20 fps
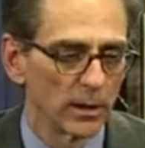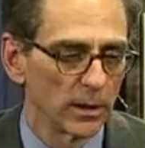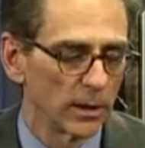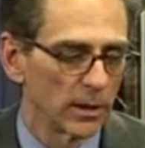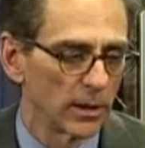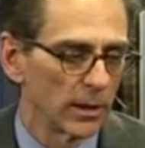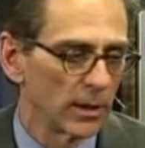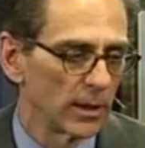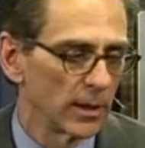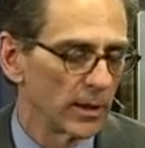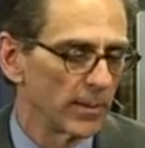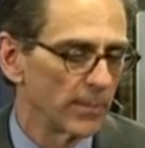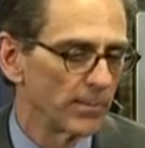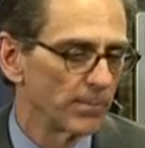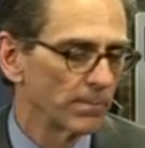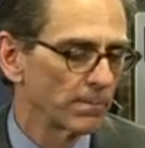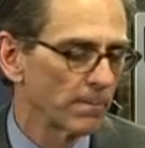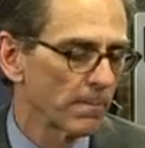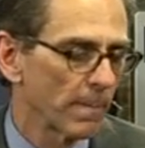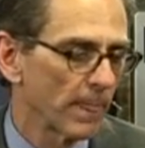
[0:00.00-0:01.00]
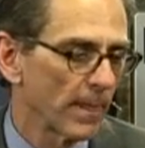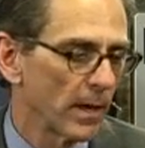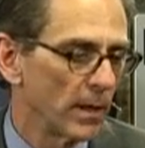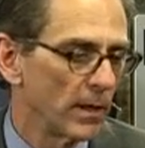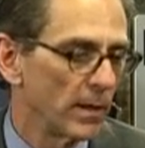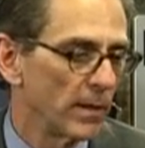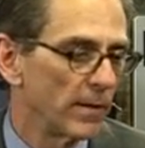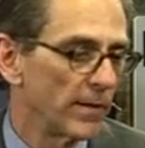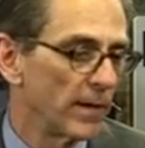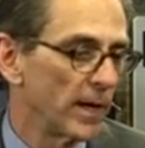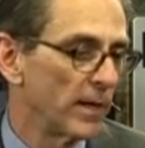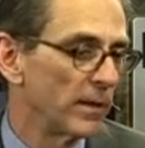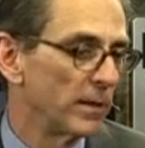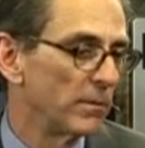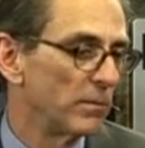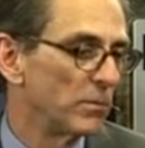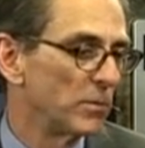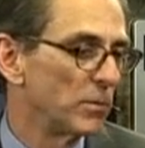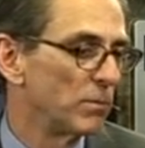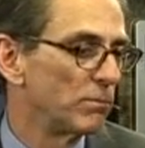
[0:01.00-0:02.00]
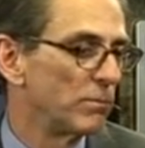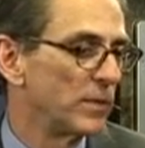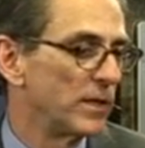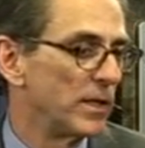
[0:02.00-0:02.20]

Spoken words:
then